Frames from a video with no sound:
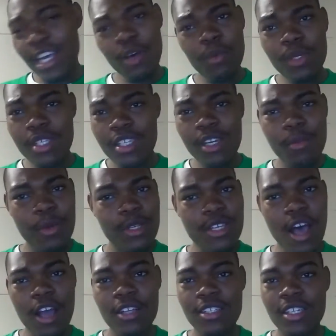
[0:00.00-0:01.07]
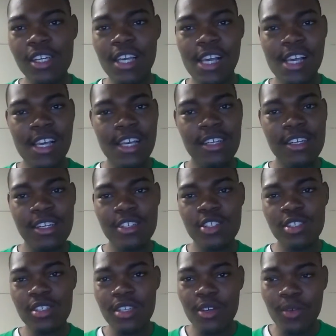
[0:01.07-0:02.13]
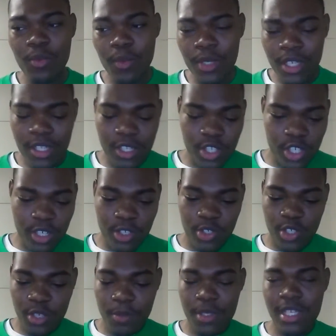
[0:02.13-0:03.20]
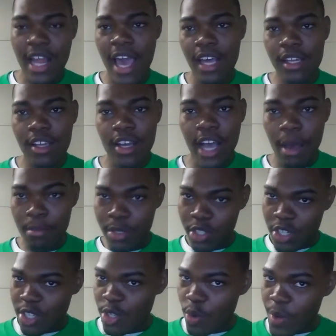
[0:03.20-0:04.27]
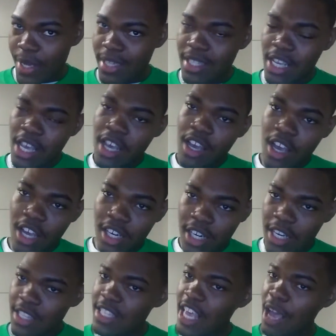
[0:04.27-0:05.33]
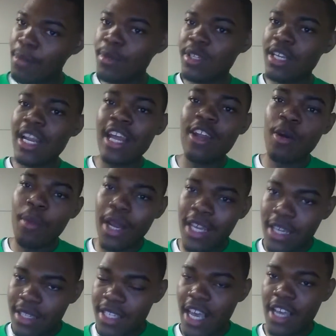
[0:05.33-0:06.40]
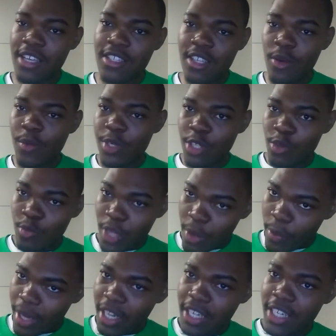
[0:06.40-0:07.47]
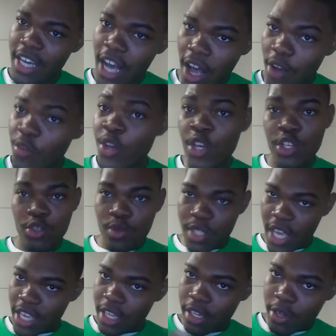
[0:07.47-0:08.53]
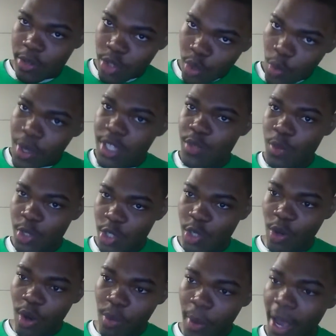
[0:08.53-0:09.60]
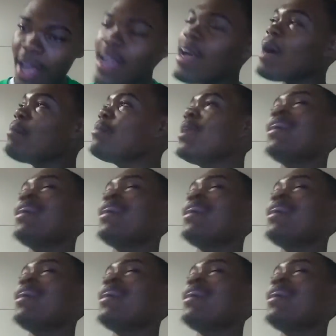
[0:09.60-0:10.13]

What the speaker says: was sitting up here talking to the kid, the one of the children. She was like, look, I put your toys under the table so that nobody can take it. So when you get ready to go, you take your little toys with you, all right? I'm